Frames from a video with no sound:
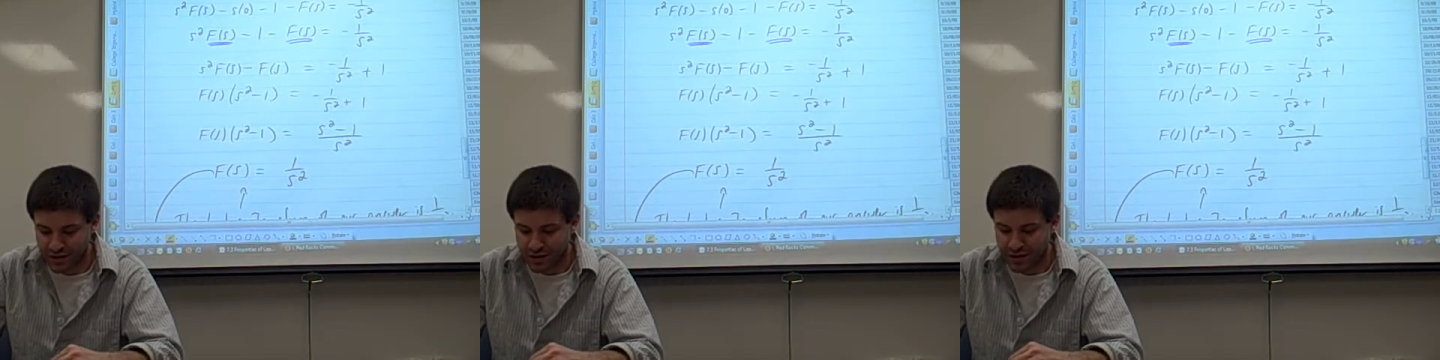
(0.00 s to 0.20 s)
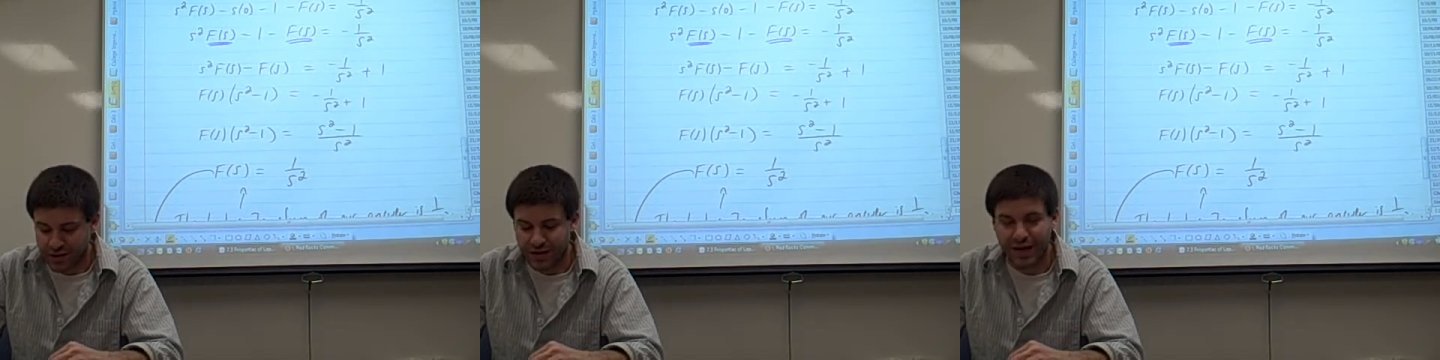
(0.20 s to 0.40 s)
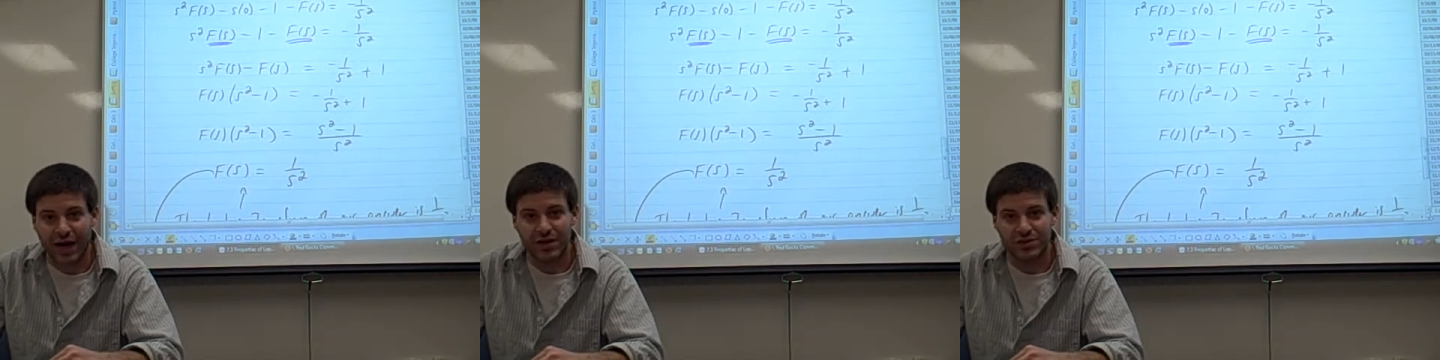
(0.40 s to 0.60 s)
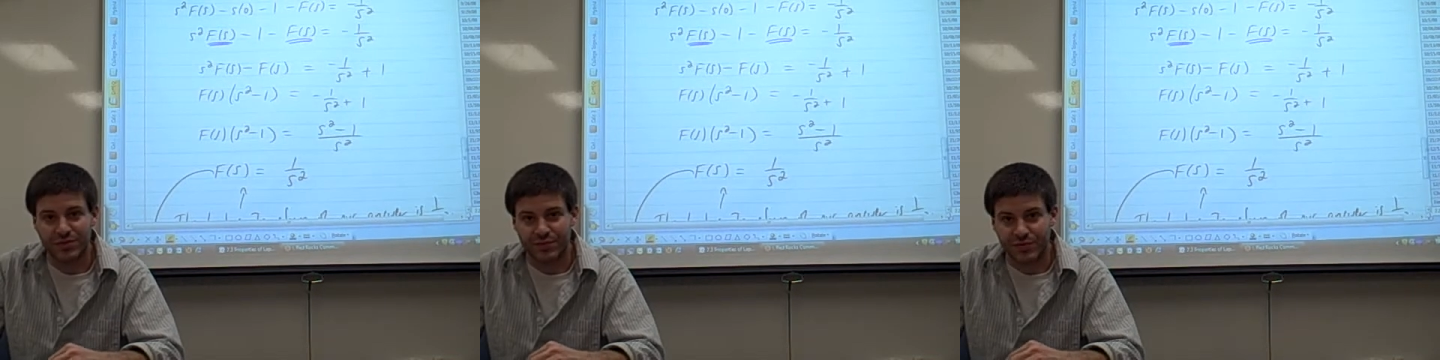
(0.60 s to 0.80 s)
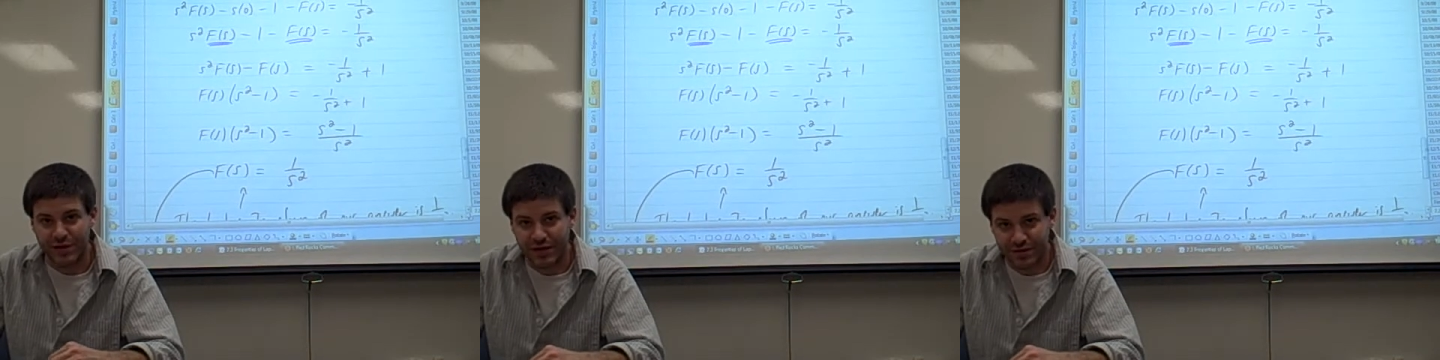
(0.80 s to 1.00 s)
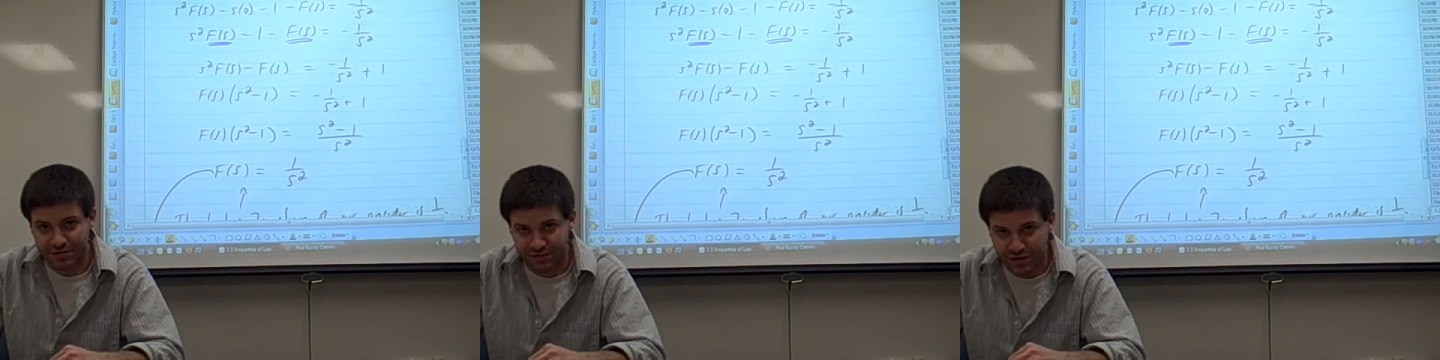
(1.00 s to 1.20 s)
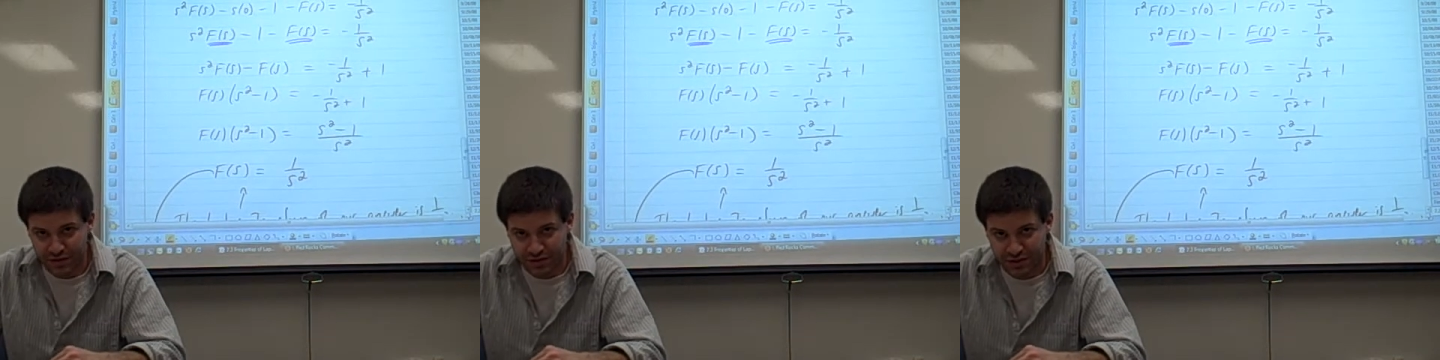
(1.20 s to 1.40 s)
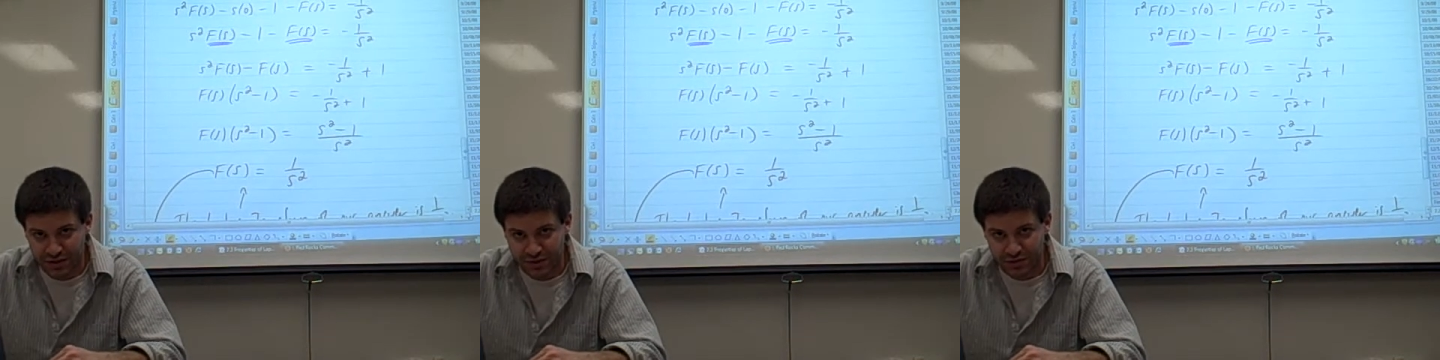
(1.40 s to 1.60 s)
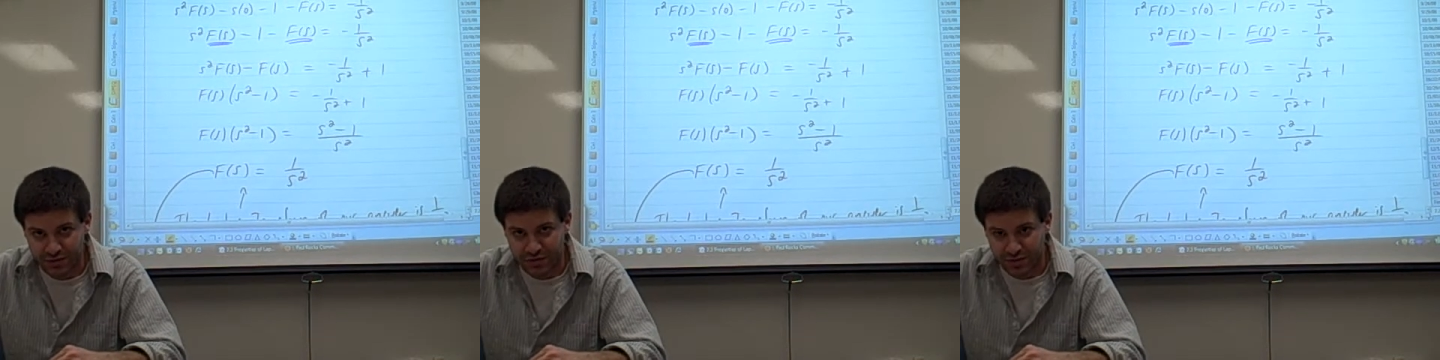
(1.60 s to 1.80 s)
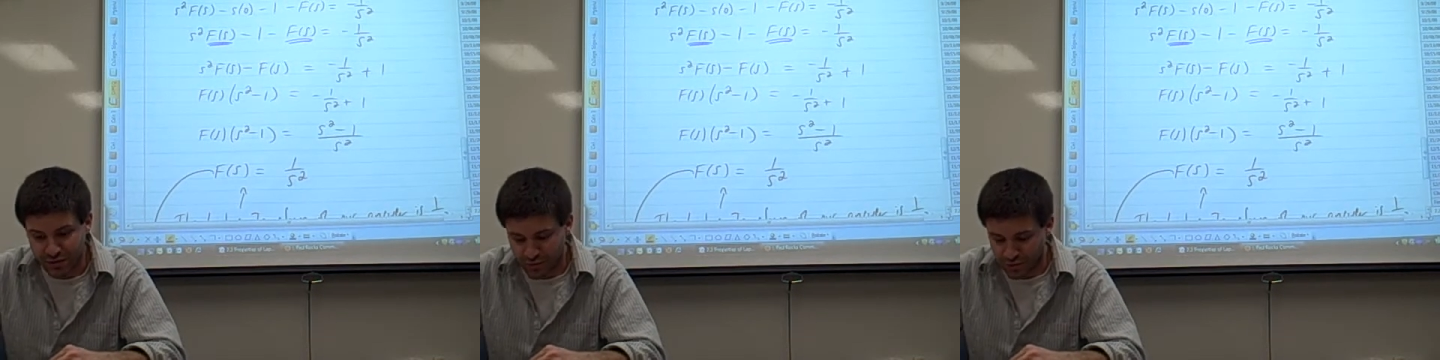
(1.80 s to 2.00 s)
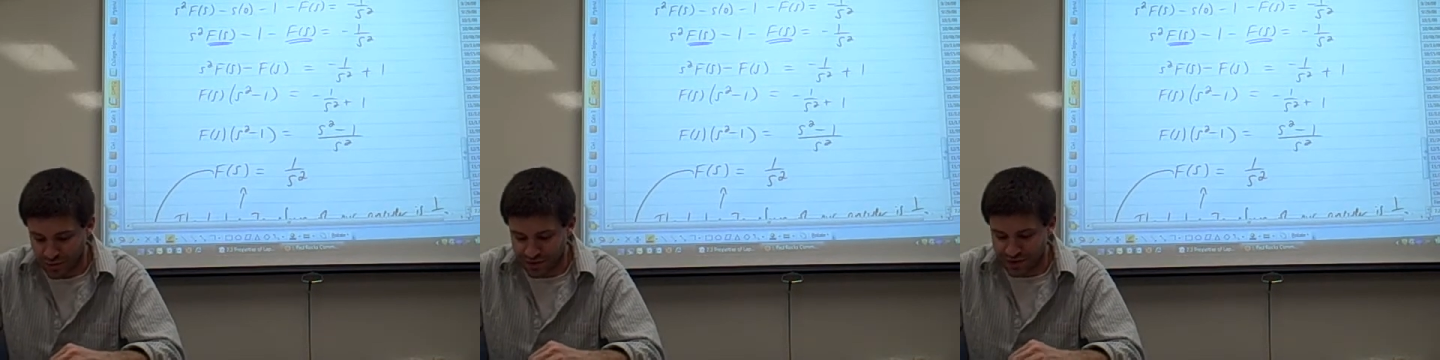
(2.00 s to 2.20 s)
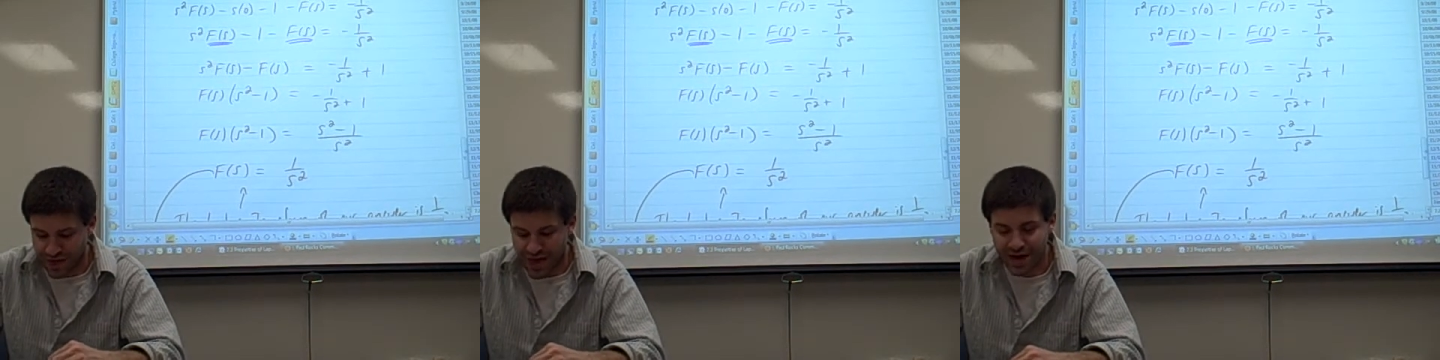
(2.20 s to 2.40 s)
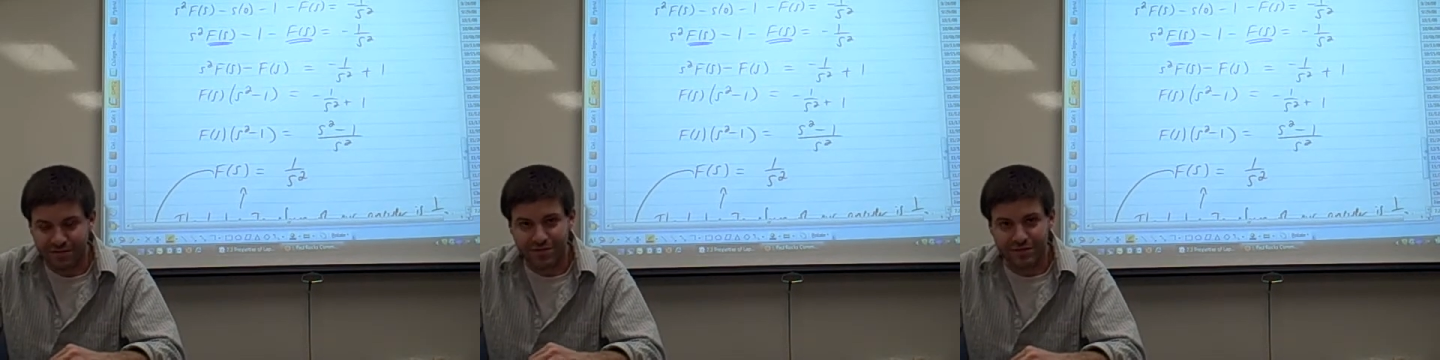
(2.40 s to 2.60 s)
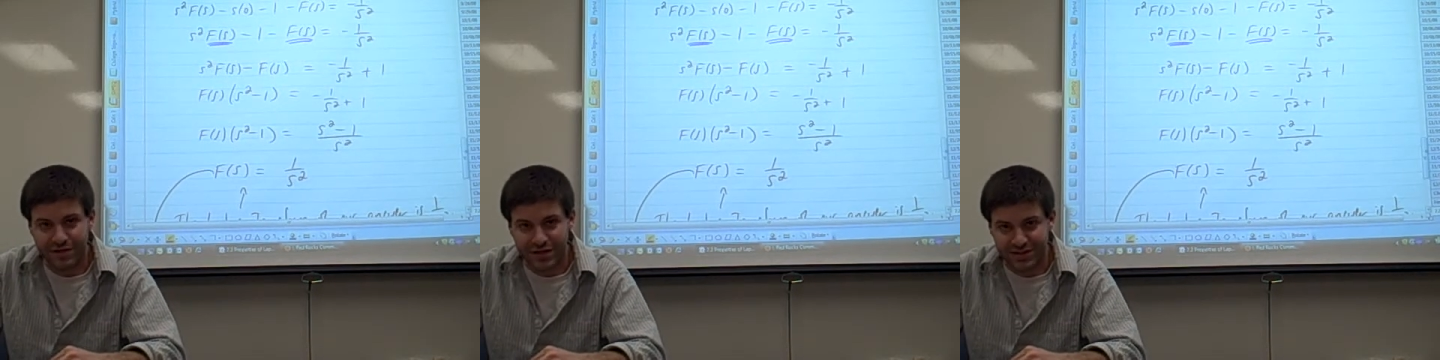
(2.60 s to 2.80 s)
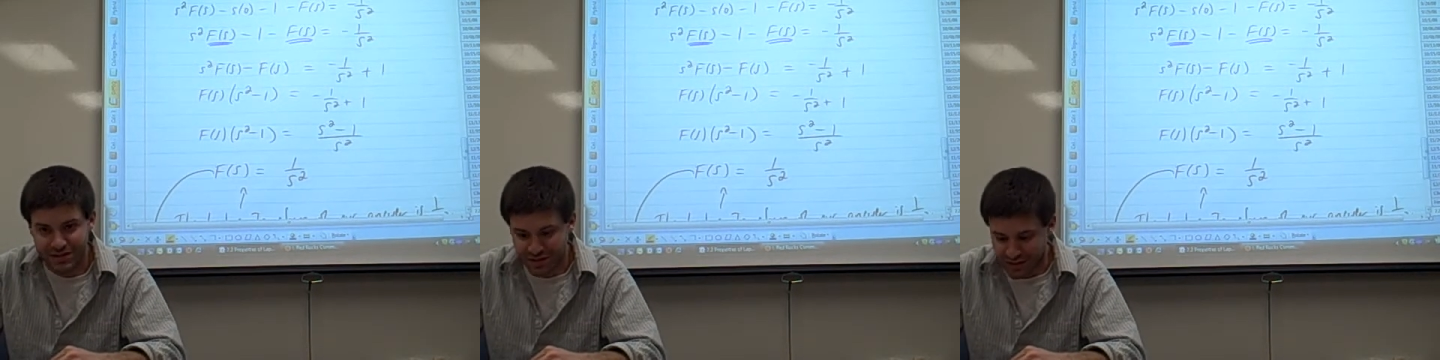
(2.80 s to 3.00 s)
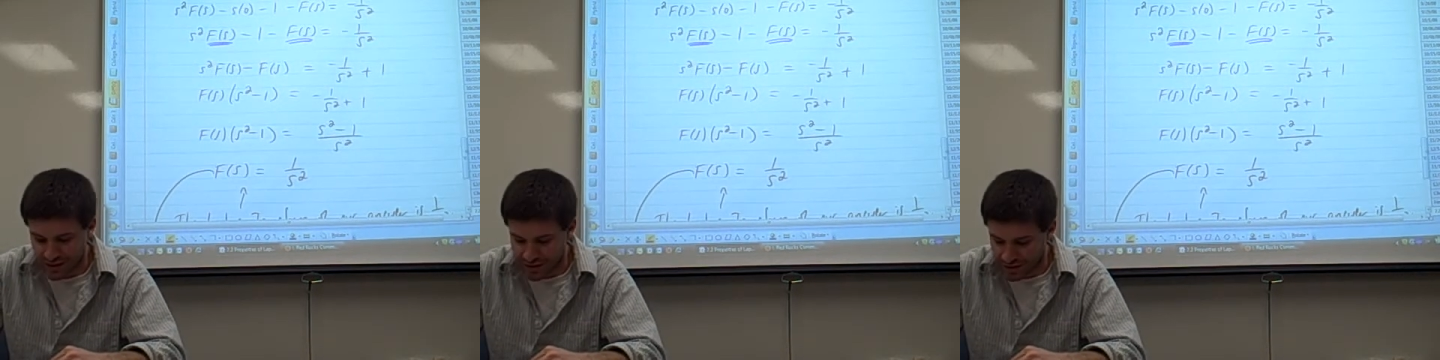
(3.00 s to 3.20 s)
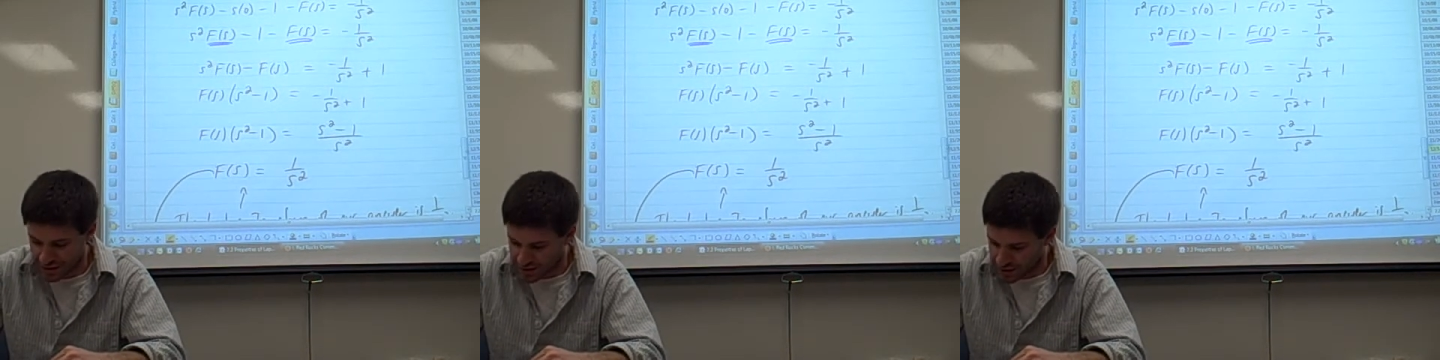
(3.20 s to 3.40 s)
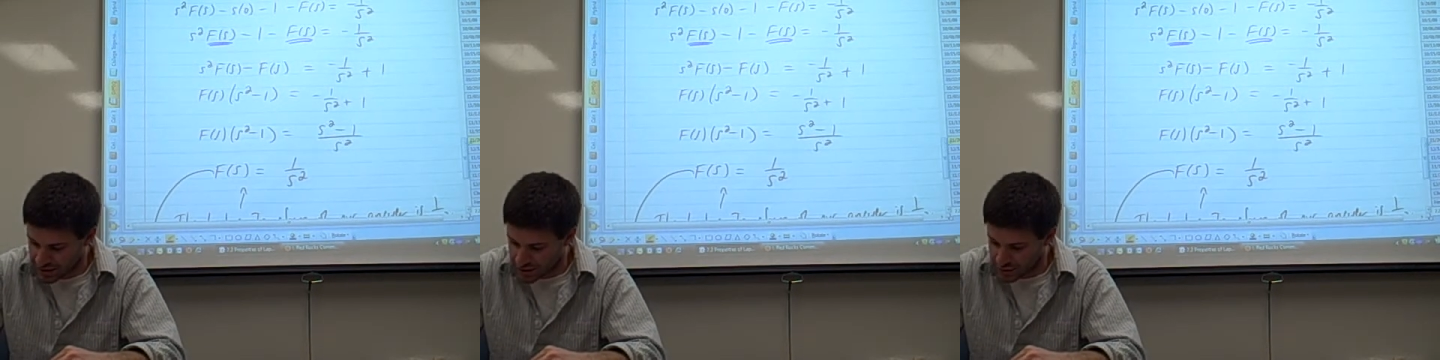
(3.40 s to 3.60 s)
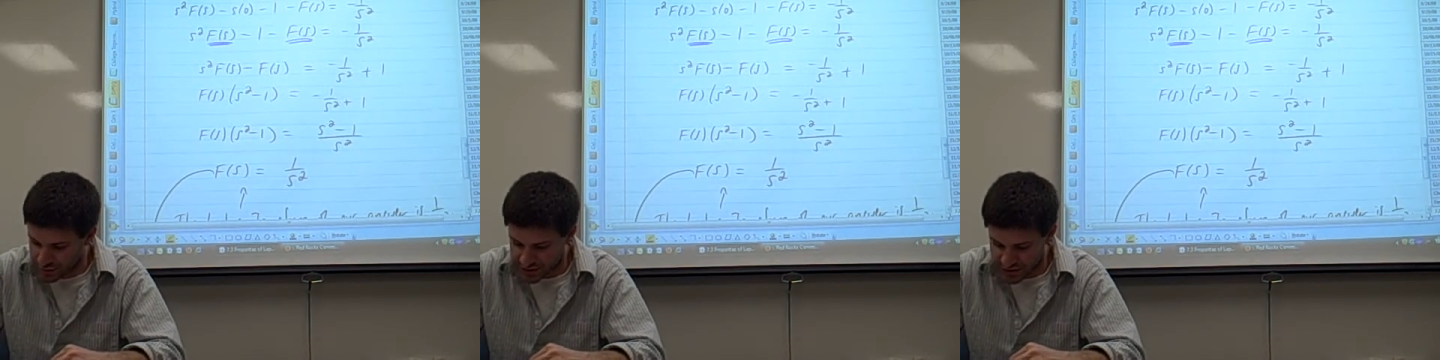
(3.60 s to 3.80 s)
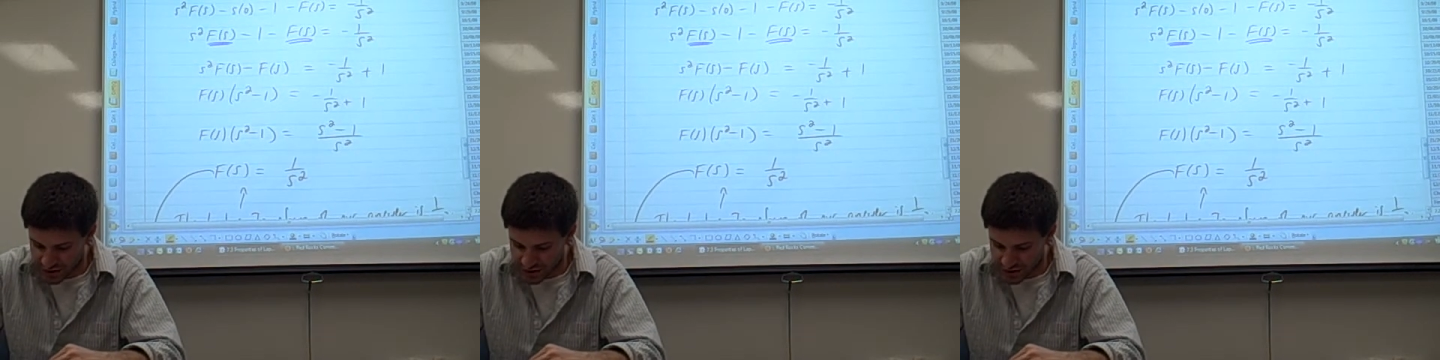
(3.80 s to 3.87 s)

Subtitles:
an algebraic function with f of s in it. We